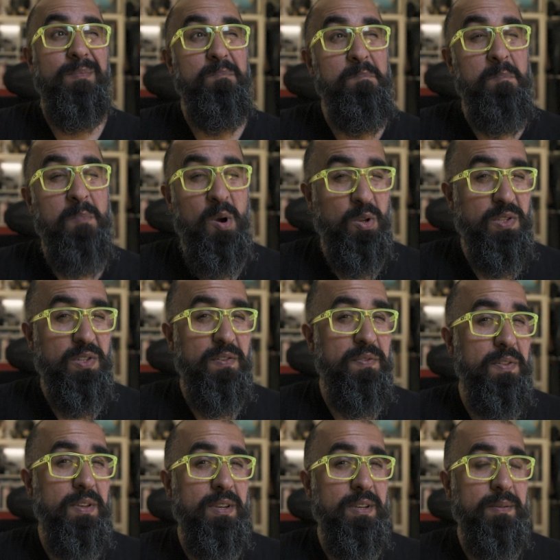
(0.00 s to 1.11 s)
most of
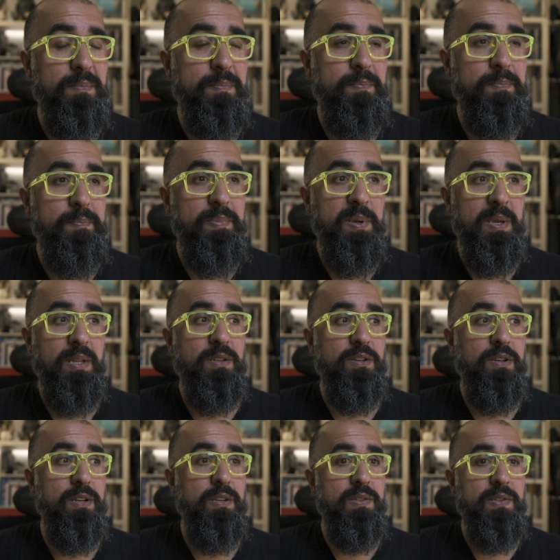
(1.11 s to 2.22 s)
the
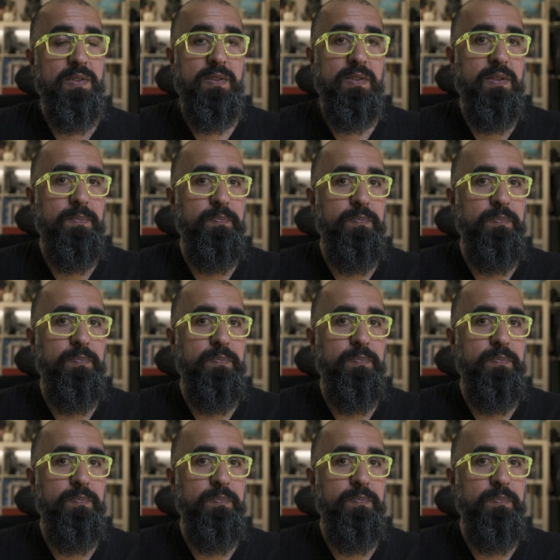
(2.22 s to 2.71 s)
pictures